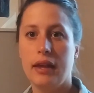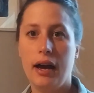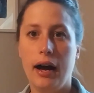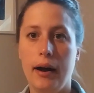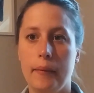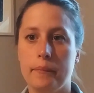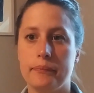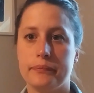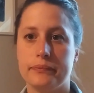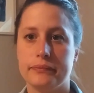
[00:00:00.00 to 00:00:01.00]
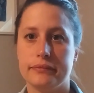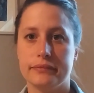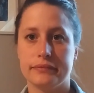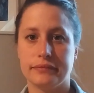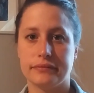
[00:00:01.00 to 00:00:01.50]
And
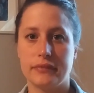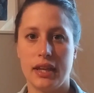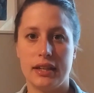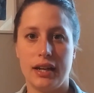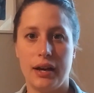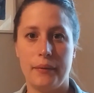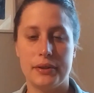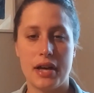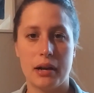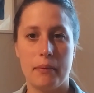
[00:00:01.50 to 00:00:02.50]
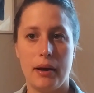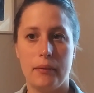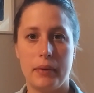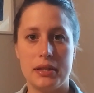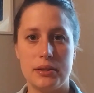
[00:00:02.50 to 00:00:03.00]
I will talk
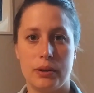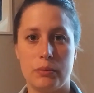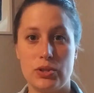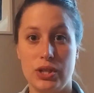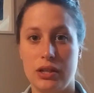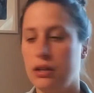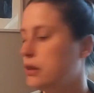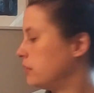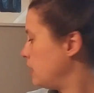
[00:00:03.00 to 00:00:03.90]
about my sewing machine another